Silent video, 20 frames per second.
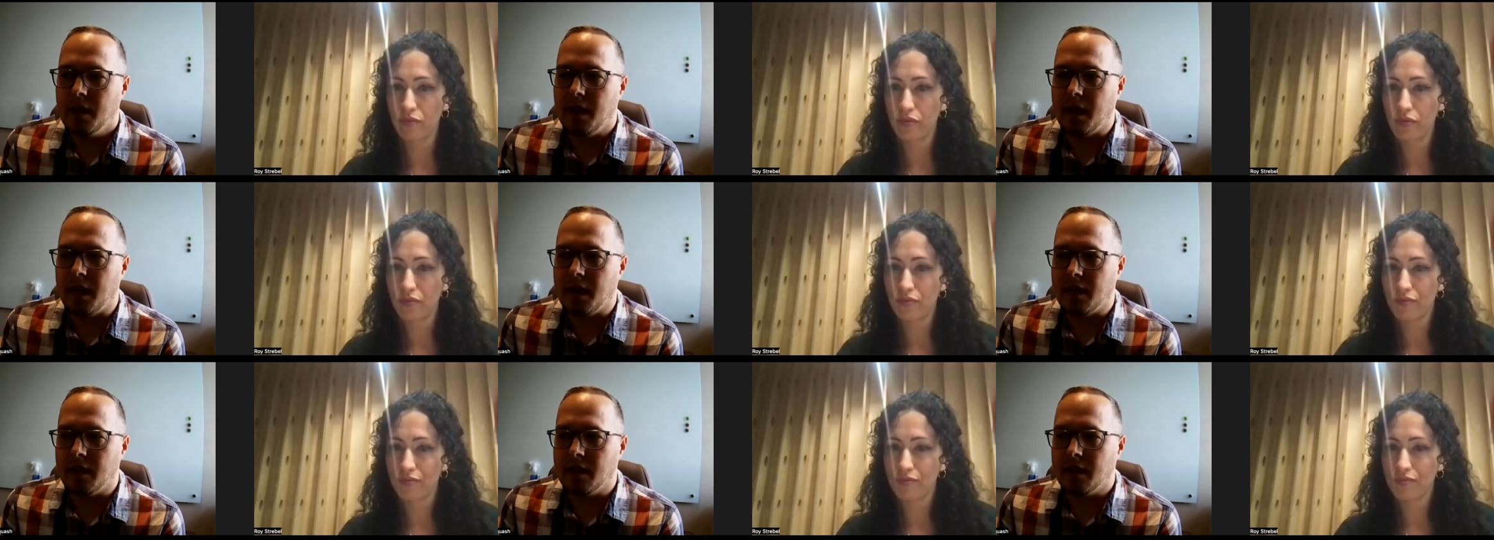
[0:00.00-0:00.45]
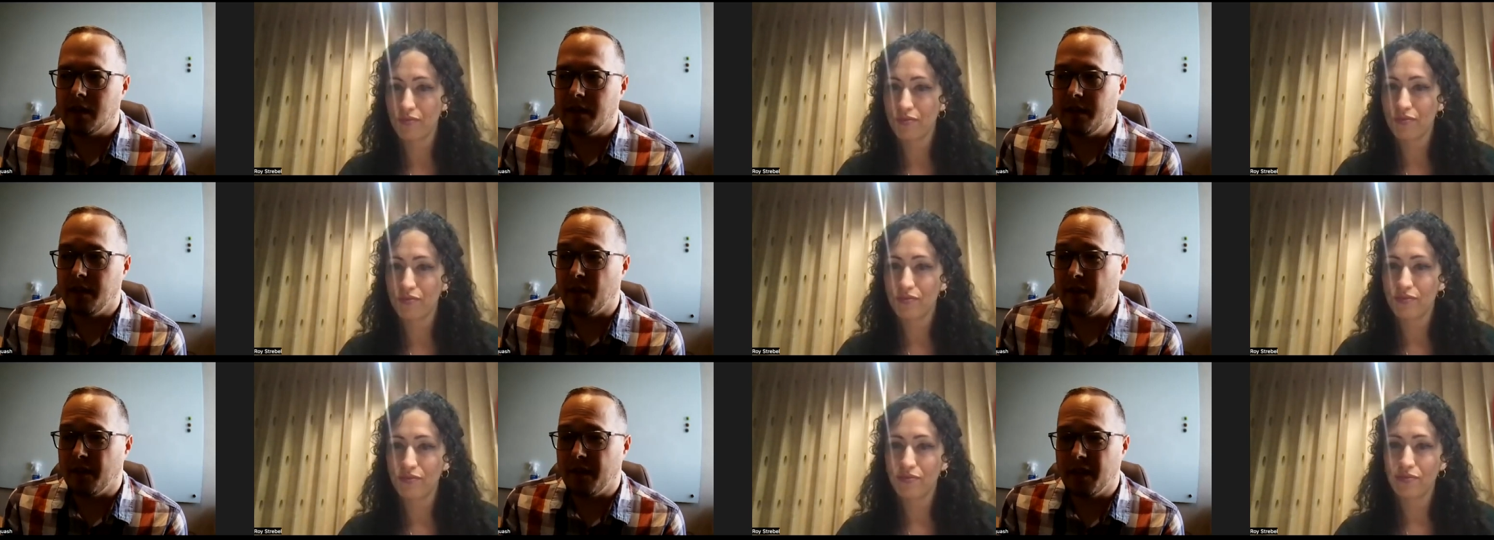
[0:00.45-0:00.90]
Speaker 1: and
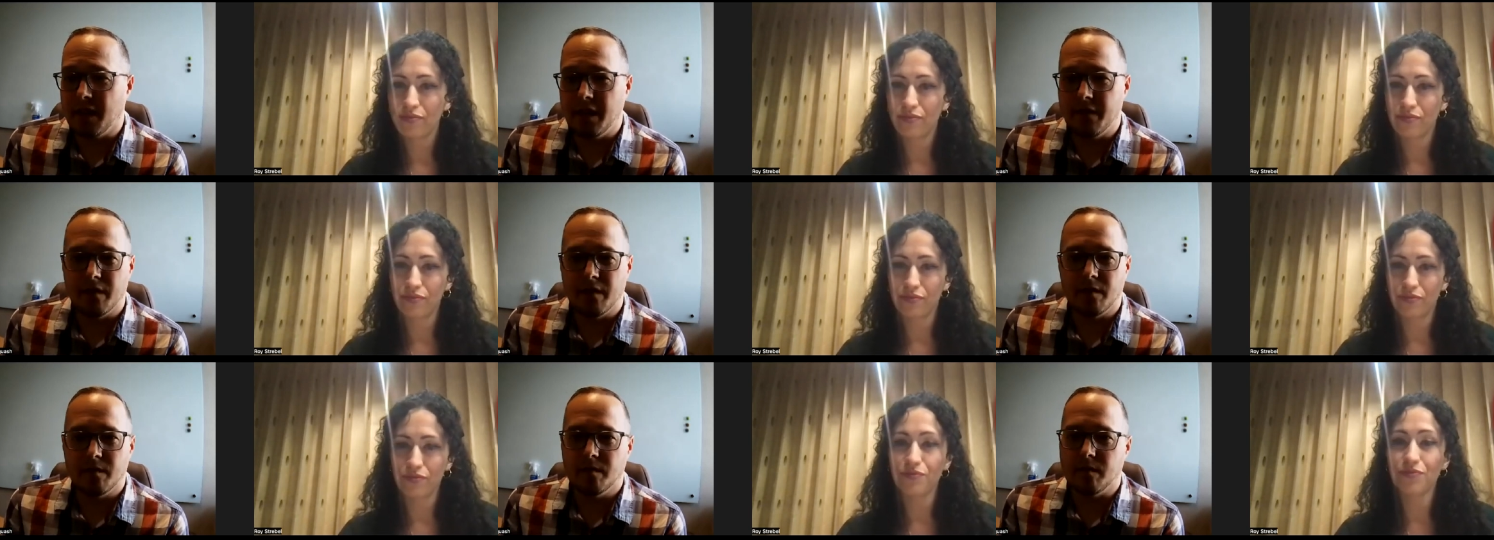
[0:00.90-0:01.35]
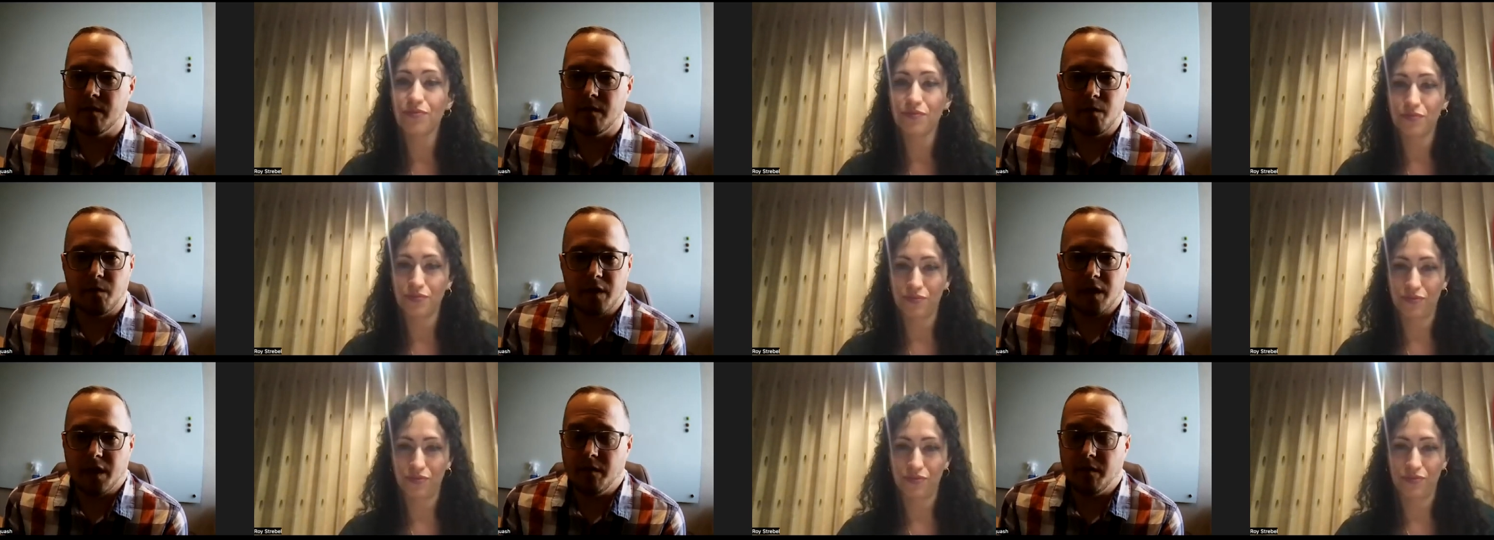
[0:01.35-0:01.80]
you know I could even
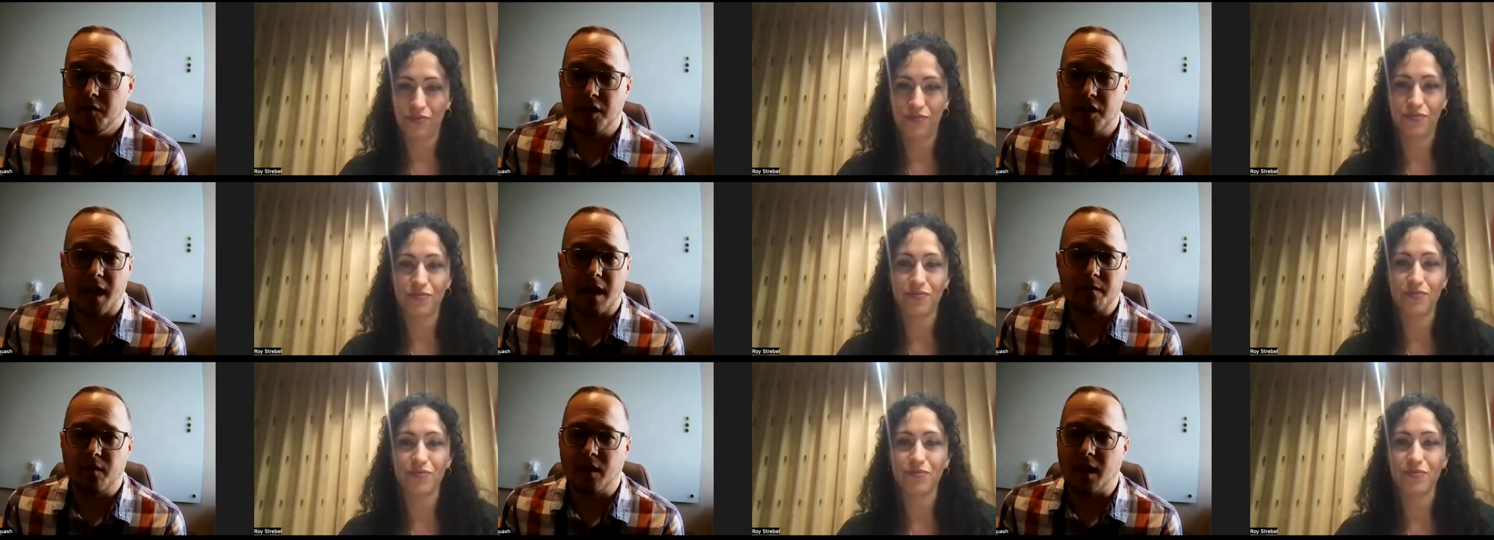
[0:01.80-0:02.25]
we can even chat